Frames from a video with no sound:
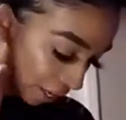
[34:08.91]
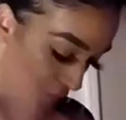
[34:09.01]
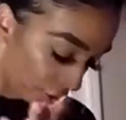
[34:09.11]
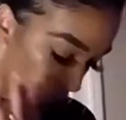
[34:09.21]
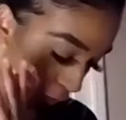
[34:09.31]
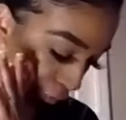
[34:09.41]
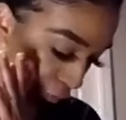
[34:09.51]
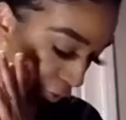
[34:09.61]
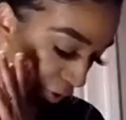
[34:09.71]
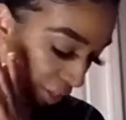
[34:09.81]
and grateful
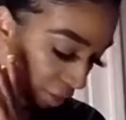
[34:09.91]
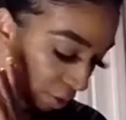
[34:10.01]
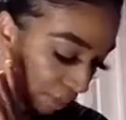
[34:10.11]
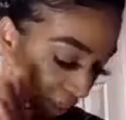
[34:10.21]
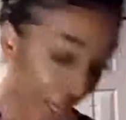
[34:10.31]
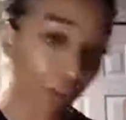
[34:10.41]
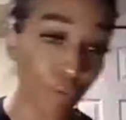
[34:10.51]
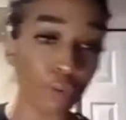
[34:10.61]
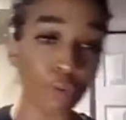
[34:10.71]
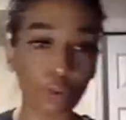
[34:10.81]
for, that you can be
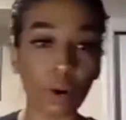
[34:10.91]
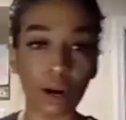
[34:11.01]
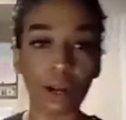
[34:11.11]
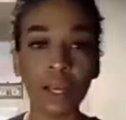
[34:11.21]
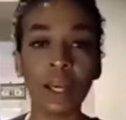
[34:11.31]
thankful for,